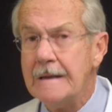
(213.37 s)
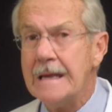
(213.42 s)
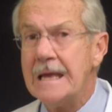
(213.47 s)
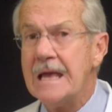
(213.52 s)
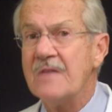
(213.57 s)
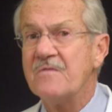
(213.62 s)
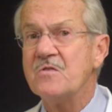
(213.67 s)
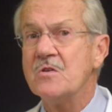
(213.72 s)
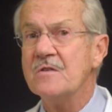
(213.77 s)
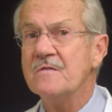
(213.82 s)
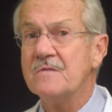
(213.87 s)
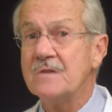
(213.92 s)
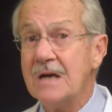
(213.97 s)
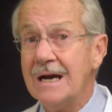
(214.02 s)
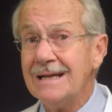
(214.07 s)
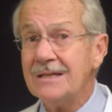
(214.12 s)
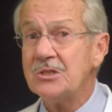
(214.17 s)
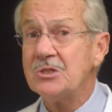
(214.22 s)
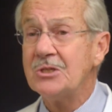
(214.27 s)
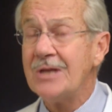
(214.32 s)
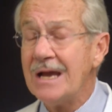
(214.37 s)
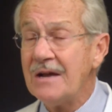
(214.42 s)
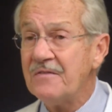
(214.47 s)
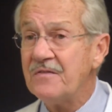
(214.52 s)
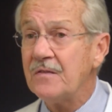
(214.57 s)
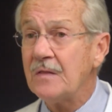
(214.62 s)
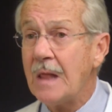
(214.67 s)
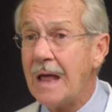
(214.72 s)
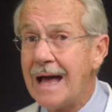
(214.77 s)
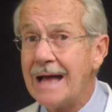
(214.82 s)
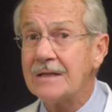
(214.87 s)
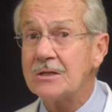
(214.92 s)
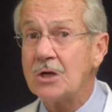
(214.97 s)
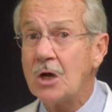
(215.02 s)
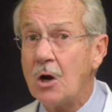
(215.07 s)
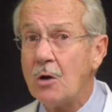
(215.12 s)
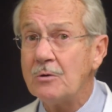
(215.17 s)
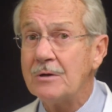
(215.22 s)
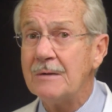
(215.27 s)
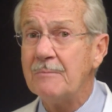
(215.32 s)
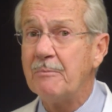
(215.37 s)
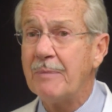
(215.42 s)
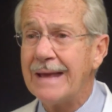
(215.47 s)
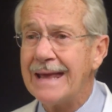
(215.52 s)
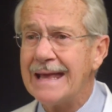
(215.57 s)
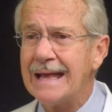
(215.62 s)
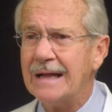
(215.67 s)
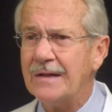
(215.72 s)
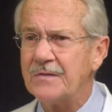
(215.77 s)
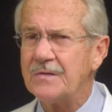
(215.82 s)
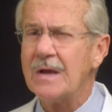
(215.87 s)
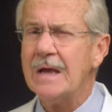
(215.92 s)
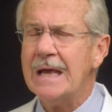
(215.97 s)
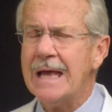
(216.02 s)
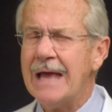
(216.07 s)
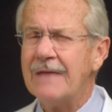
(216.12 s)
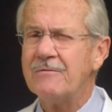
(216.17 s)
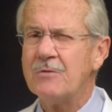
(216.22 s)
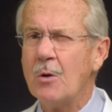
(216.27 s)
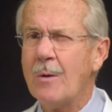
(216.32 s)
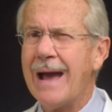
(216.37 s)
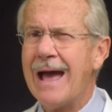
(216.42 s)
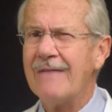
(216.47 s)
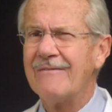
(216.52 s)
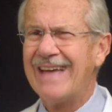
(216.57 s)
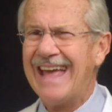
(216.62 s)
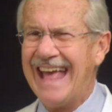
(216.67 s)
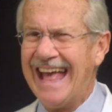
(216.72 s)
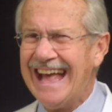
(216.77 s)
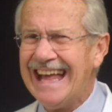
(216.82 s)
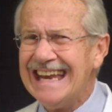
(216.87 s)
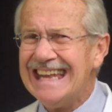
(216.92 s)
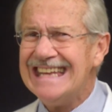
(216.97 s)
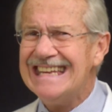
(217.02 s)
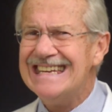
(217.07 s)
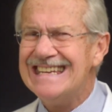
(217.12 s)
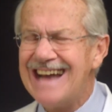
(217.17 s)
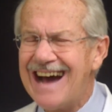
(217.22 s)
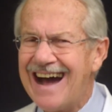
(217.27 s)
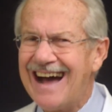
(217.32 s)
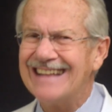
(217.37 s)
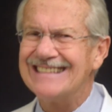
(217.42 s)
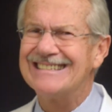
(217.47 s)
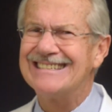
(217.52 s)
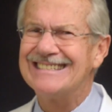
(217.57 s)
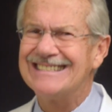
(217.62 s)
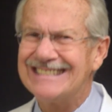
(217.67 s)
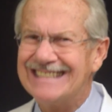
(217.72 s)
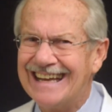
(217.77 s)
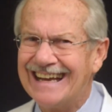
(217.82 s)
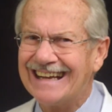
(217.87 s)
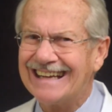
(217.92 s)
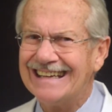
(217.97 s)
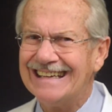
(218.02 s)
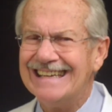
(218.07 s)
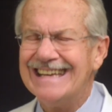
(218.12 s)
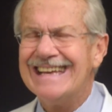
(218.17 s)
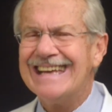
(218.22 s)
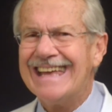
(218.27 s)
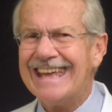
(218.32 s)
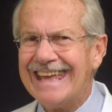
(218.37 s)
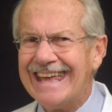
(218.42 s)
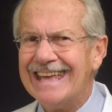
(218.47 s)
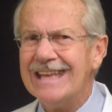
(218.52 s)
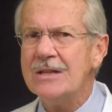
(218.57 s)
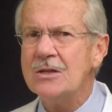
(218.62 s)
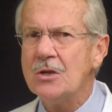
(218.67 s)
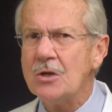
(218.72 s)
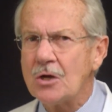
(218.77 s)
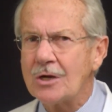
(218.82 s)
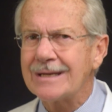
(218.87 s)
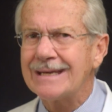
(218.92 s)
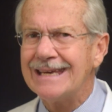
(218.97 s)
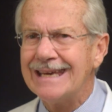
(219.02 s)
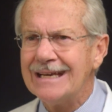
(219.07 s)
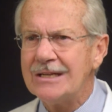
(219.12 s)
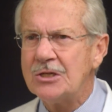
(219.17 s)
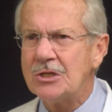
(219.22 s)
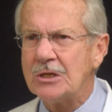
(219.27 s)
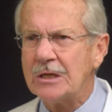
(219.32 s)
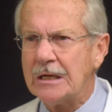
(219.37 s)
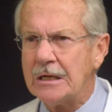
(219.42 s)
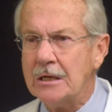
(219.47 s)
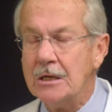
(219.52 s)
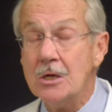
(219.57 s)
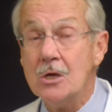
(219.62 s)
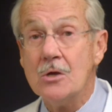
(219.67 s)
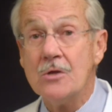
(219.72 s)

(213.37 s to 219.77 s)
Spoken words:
If you've got Teflon-coated pans, if you have any non-stick in your kitchen,